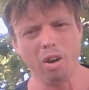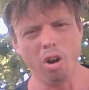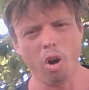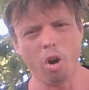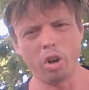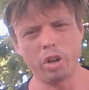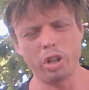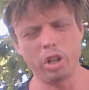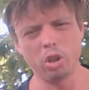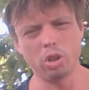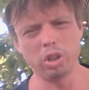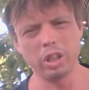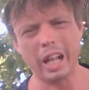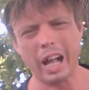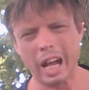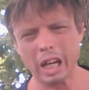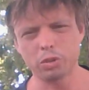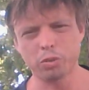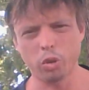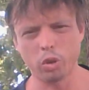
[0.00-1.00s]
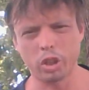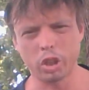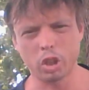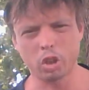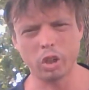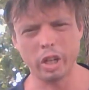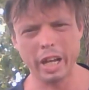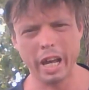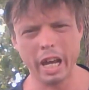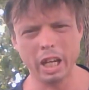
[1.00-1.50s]
are utilized for the
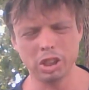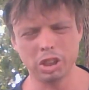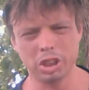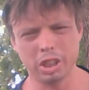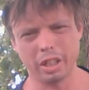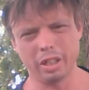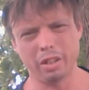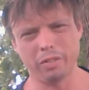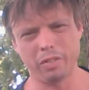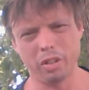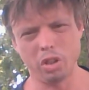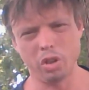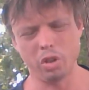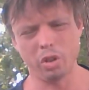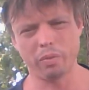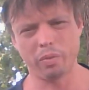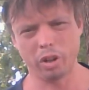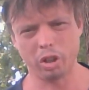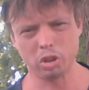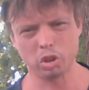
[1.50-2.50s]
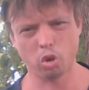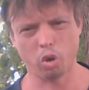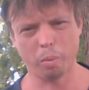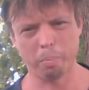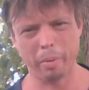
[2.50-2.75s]
creation of the universe or